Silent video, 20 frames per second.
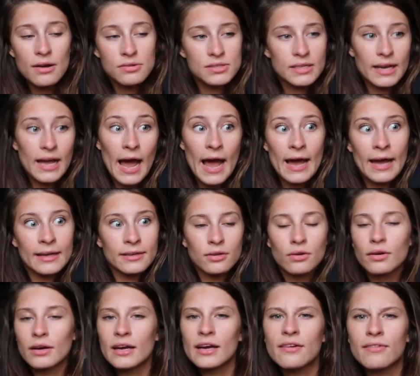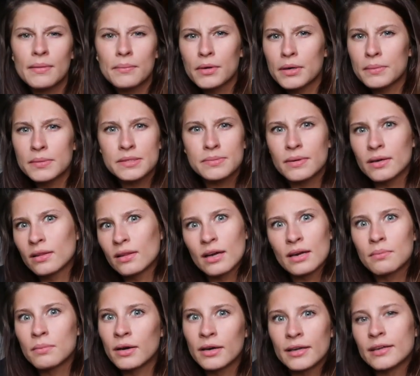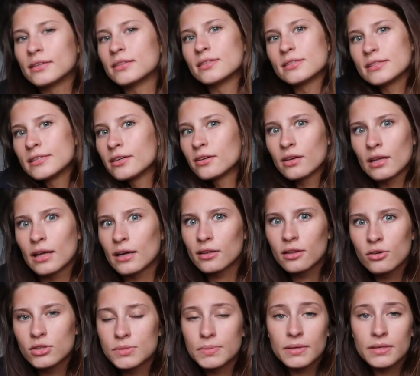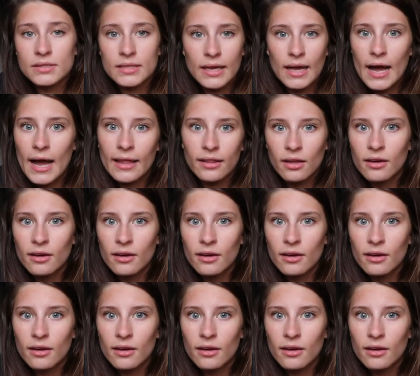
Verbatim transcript: I was like, I don't care if I'm going to be spending a lot of money to see her that close because like I